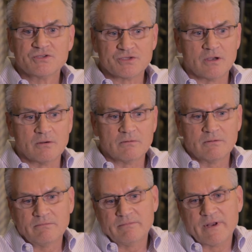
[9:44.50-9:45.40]
So
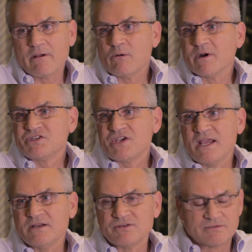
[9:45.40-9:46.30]
now I want to
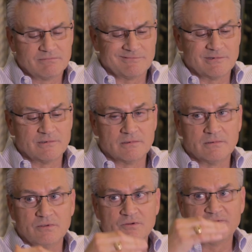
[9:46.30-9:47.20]
change.
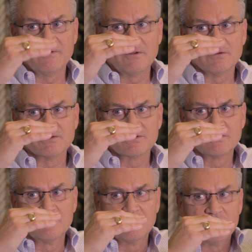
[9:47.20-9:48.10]
New foods,
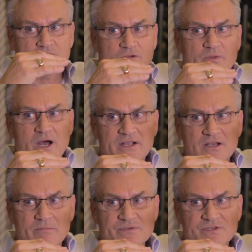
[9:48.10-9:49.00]
new body
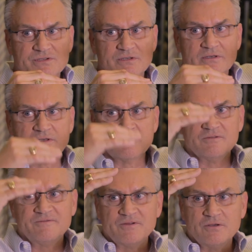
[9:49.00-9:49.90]
composition.
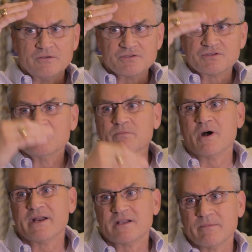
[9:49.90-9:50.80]
New foods, new
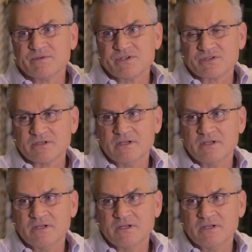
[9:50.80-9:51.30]
body composition.